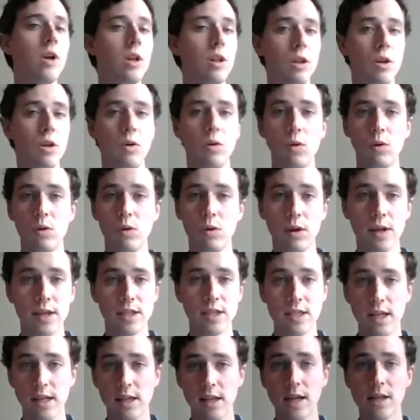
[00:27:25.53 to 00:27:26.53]
local
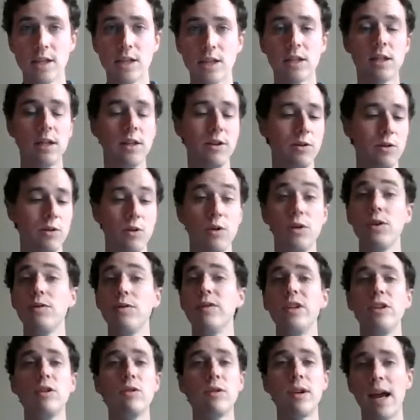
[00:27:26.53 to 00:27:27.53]
state legislator, or
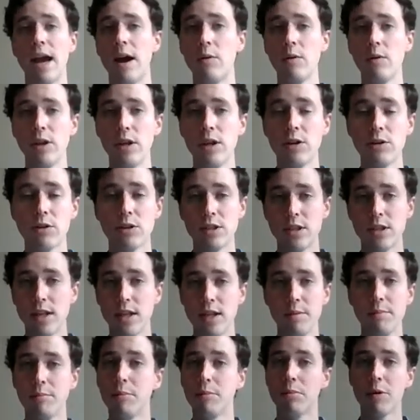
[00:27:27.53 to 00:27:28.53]
even your county or
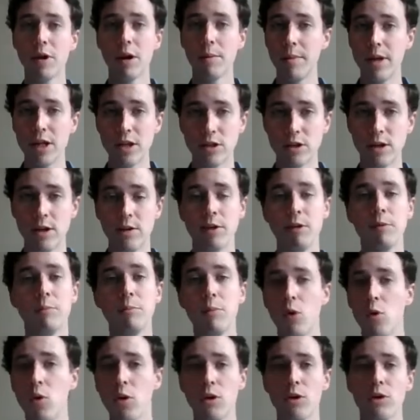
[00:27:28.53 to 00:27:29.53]
city
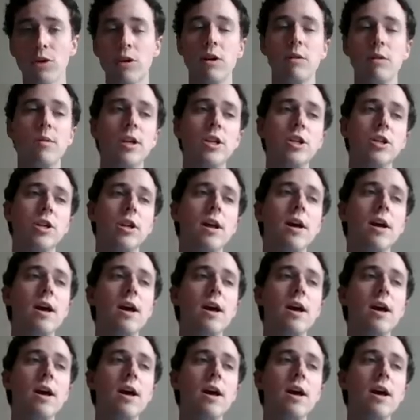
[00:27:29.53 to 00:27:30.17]
board or commission,